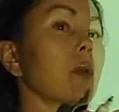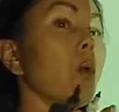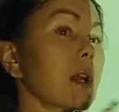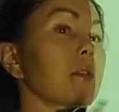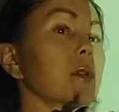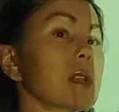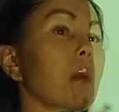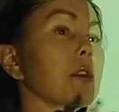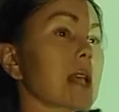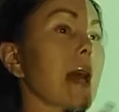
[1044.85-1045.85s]
one of those
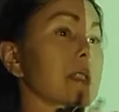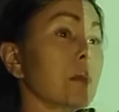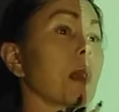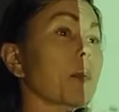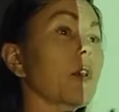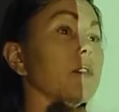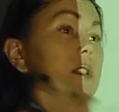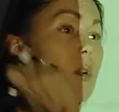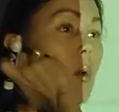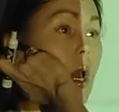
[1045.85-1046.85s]
numbers has to be a perfect
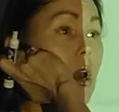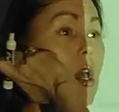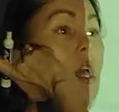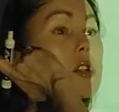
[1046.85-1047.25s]
square.